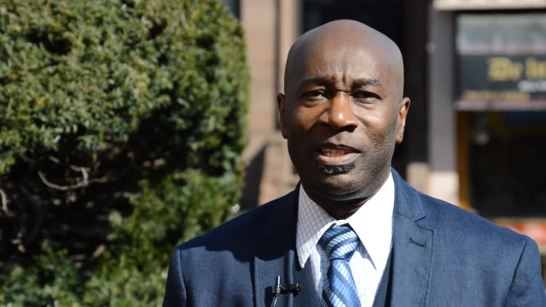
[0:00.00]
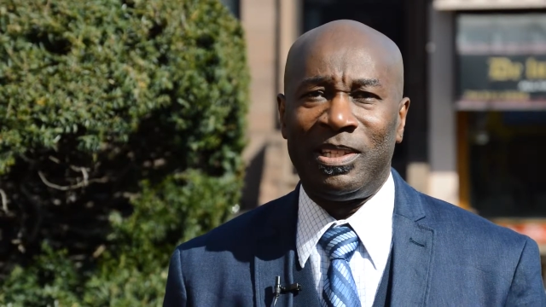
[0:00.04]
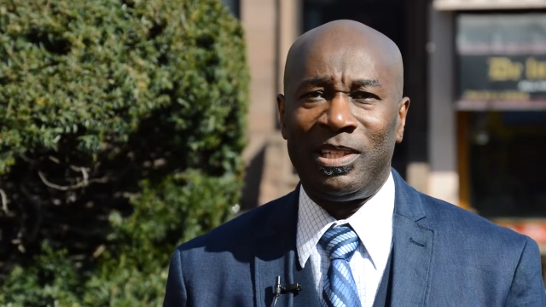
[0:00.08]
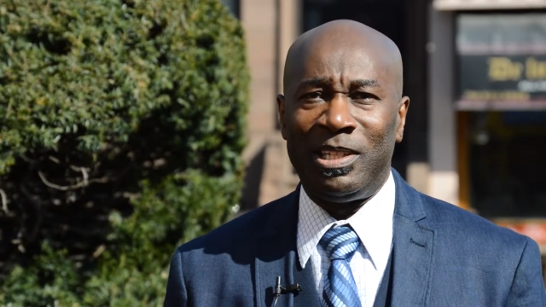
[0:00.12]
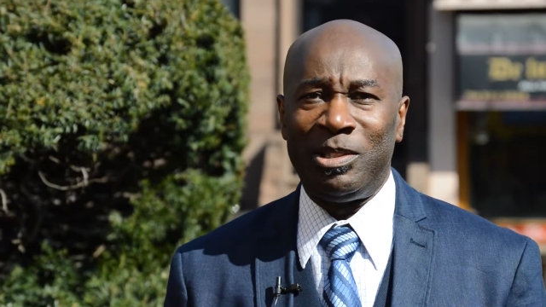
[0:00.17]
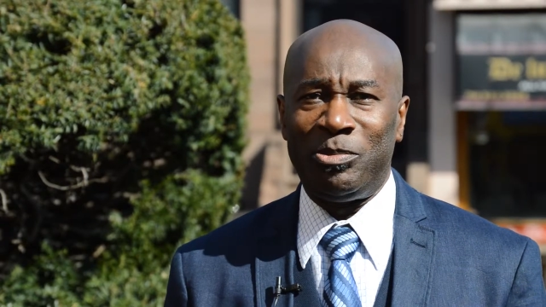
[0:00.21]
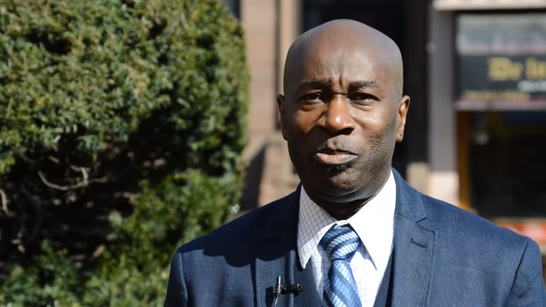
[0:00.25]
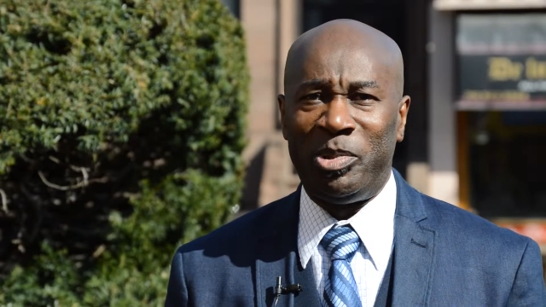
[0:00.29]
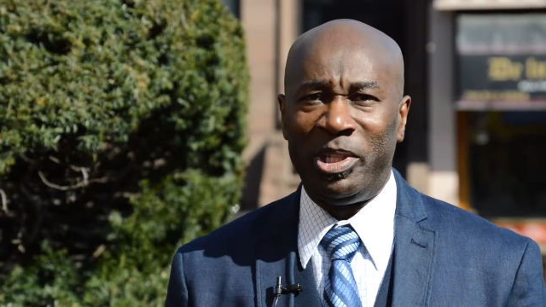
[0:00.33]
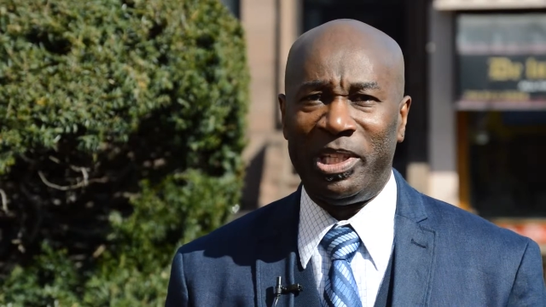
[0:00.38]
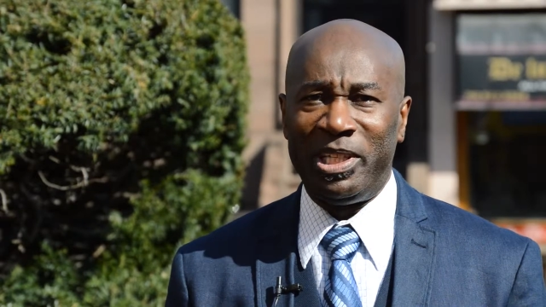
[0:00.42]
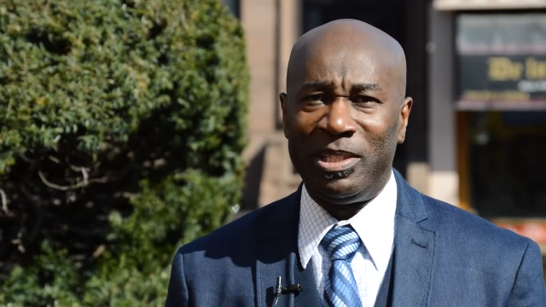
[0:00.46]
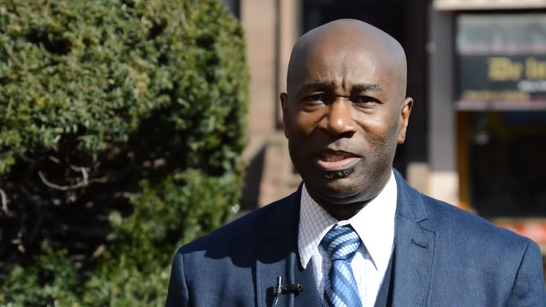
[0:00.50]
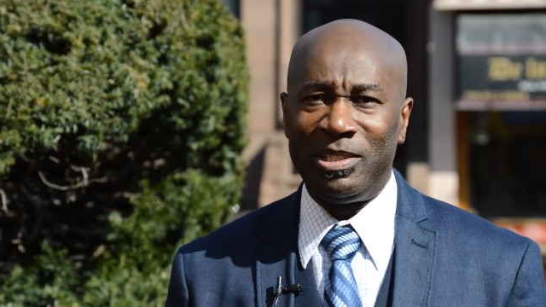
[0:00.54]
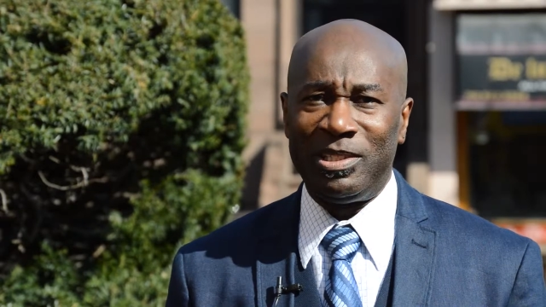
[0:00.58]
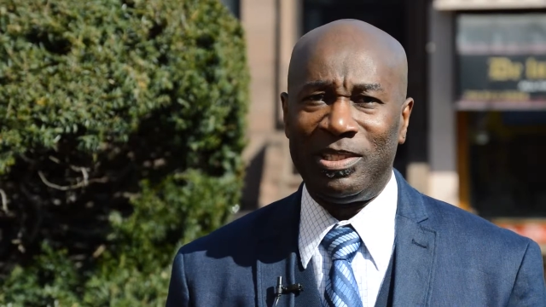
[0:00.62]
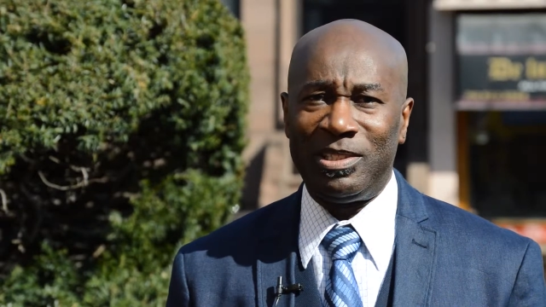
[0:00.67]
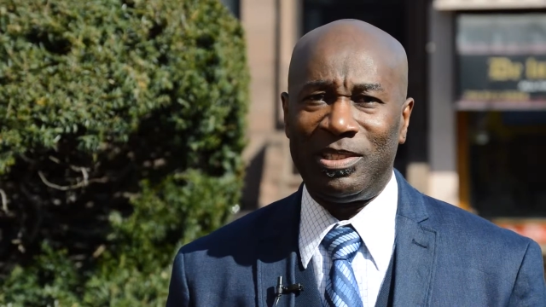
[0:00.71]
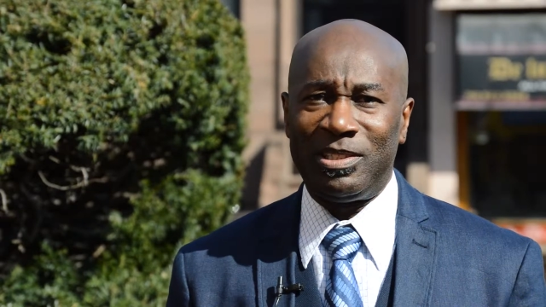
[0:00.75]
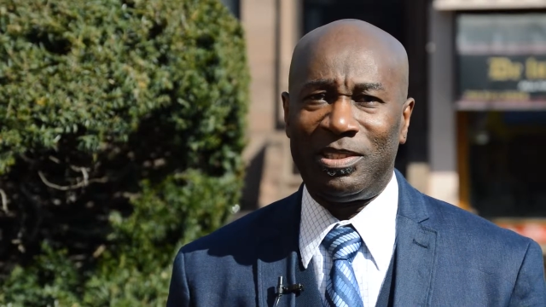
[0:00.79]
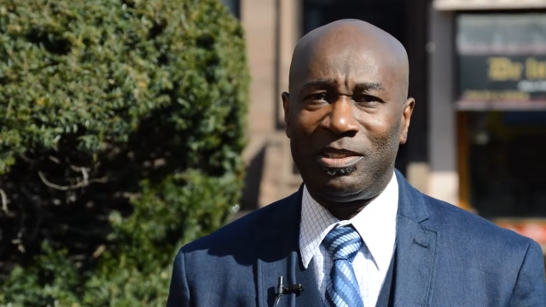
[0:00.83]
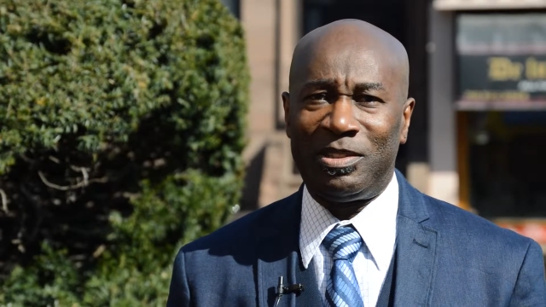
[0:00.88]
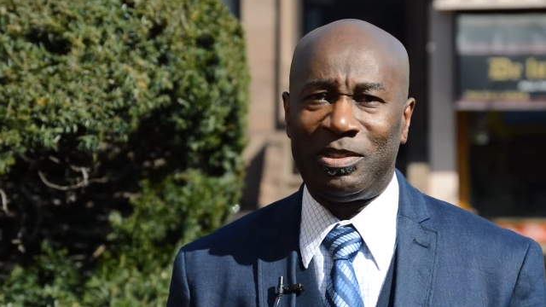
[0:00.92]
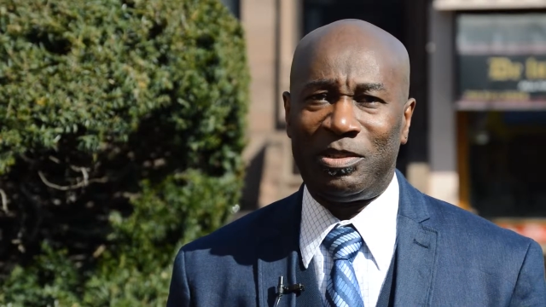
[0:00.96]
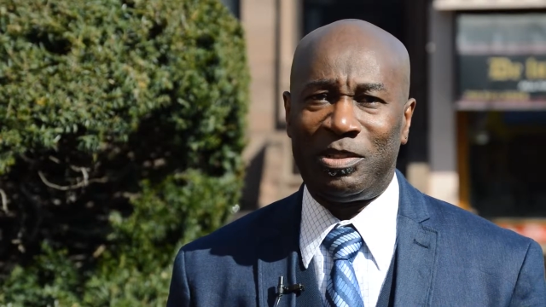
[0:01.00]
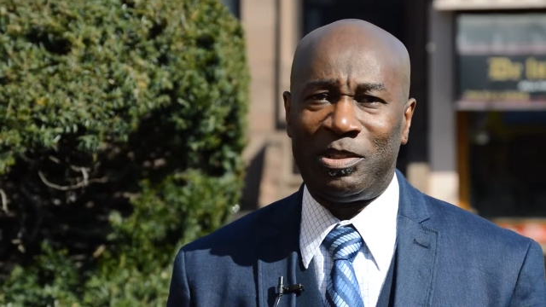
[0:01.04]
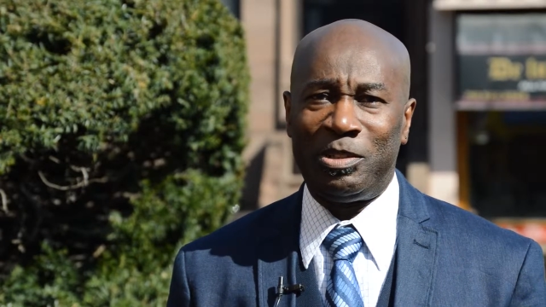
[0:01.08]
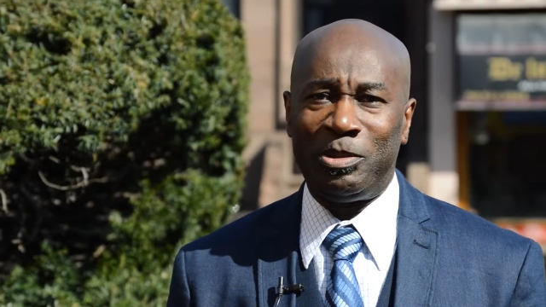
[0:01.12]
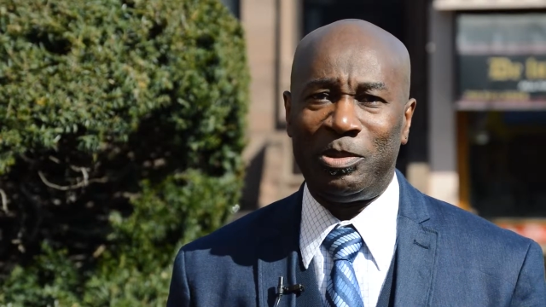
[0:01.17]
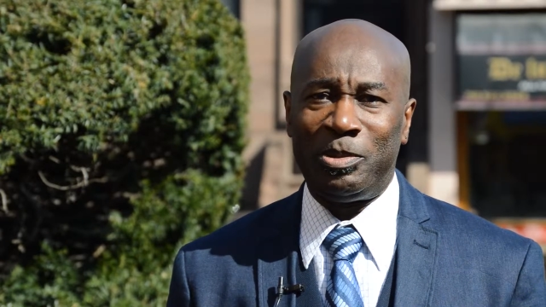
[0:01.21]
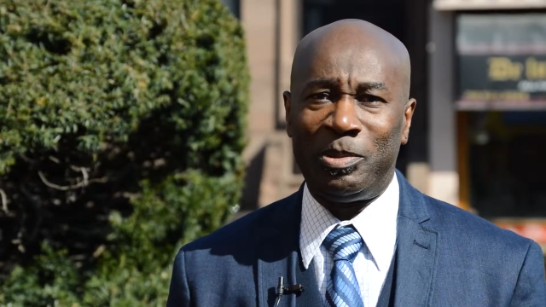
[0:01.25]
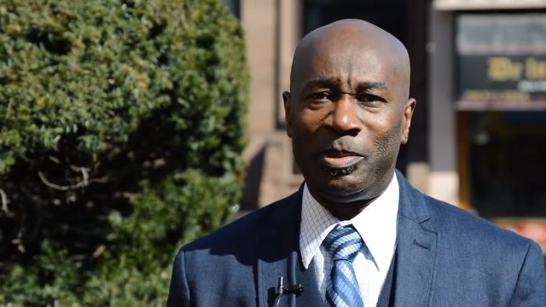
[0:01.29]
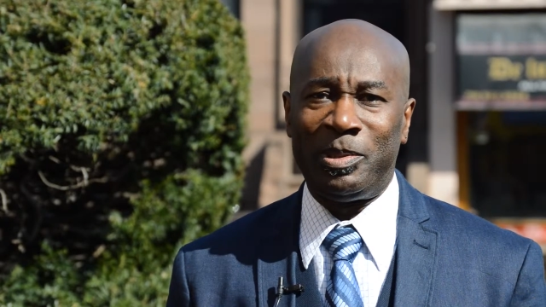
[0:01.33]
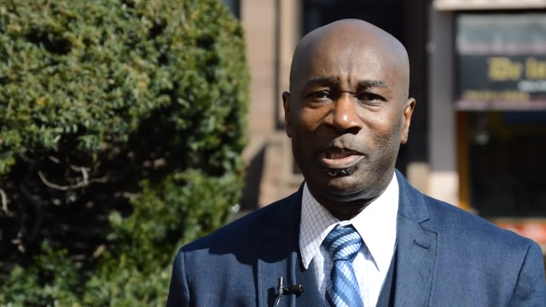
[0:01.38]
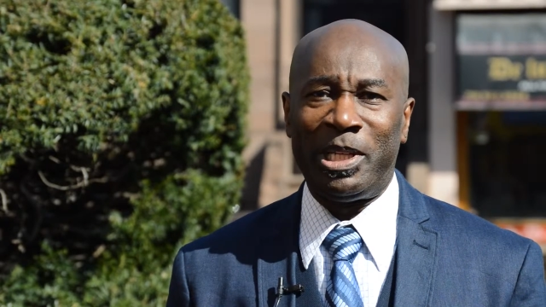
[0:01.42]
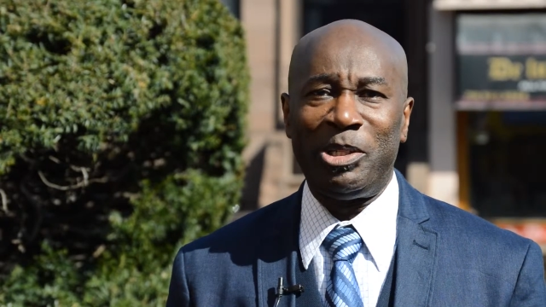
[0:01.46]
it began
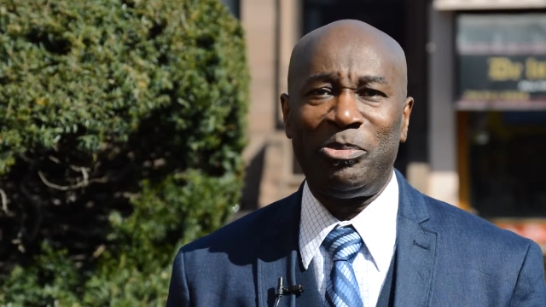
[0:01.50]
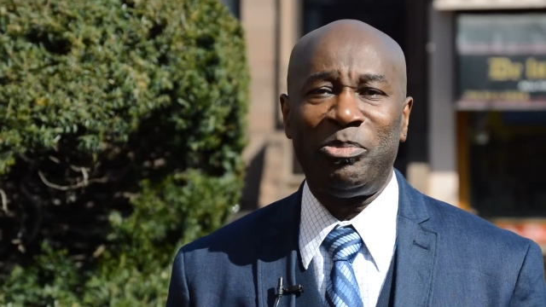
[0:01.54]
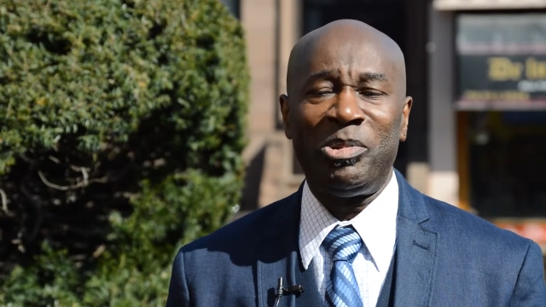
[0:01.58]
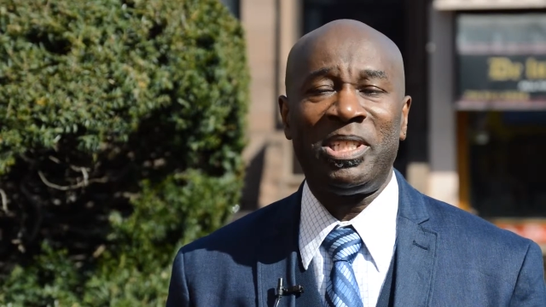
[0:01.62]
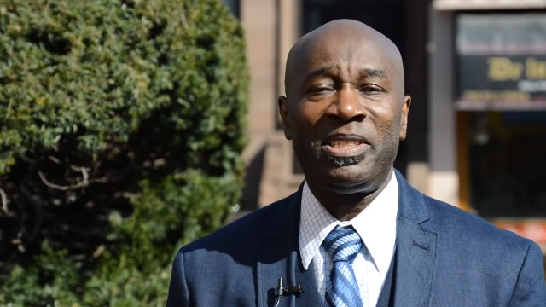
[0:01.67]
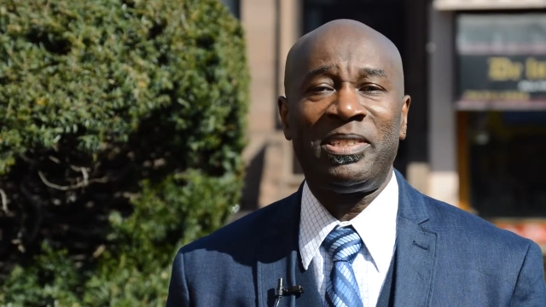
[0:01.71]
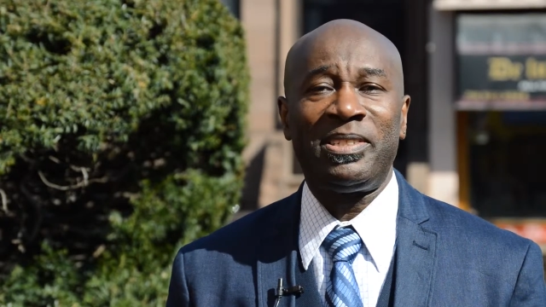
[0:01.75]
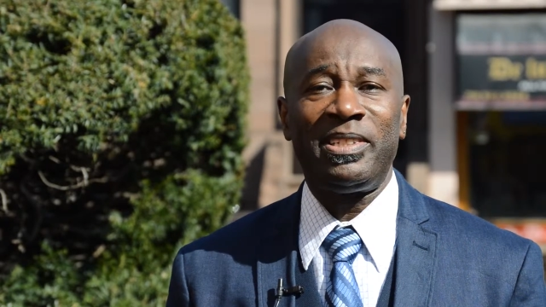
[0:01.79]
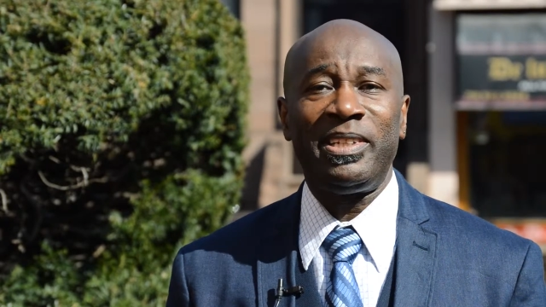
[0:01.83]
to let me